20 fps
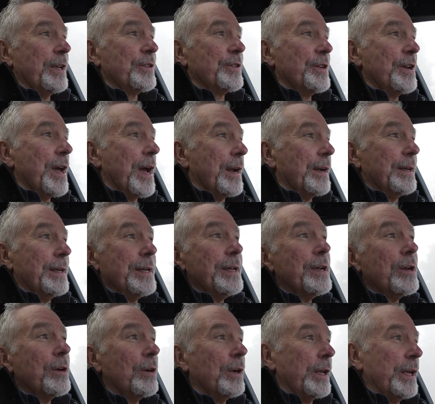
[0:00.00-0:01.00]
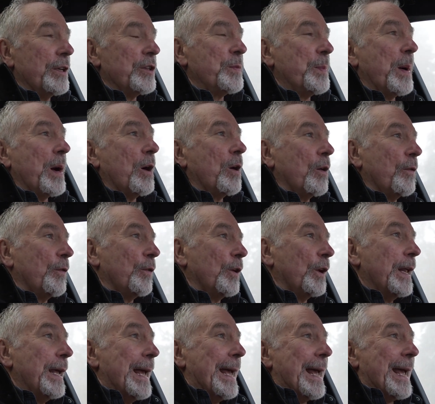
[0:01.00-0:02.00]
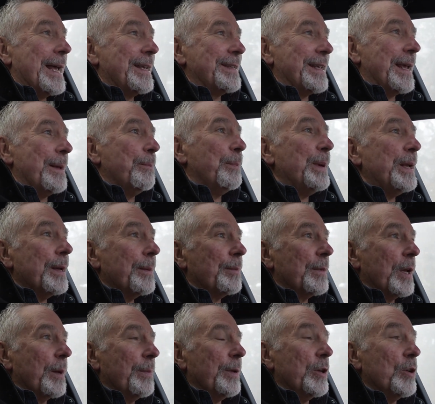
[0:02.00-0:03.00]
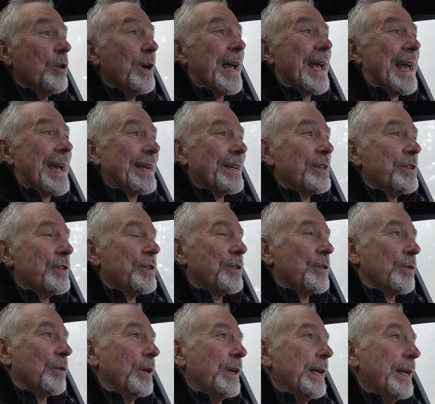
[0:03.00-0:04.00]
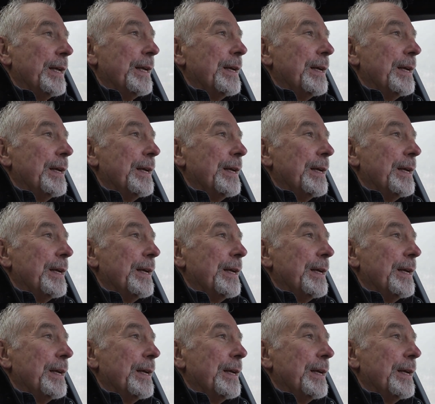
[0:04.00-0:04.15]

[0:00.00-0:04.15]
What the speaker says: is not nearly as powerful as a BMW X3